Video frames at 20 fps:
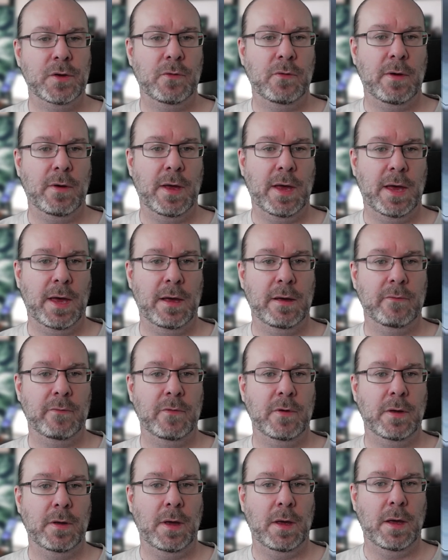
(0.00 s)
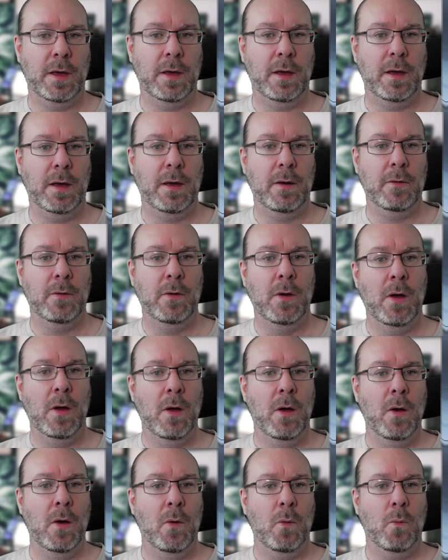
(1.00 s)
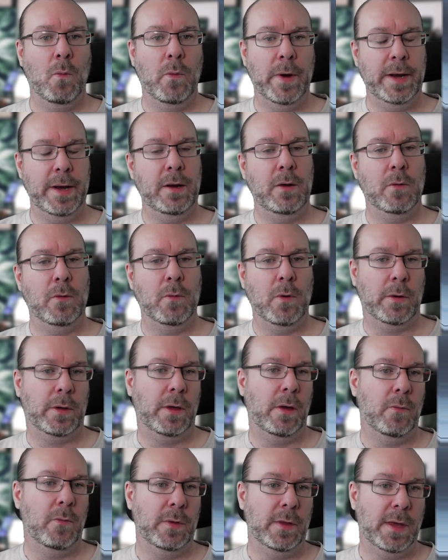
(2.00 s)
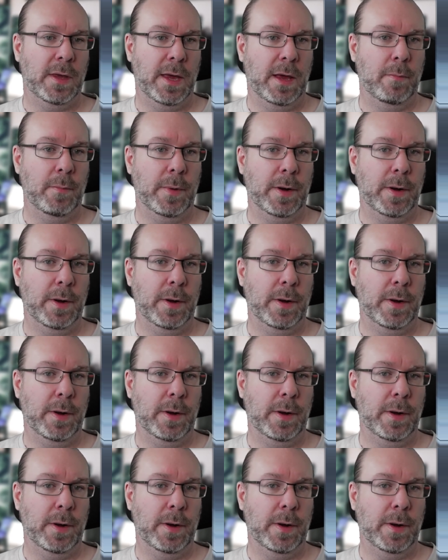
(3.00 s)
have when you're working with the Kanban.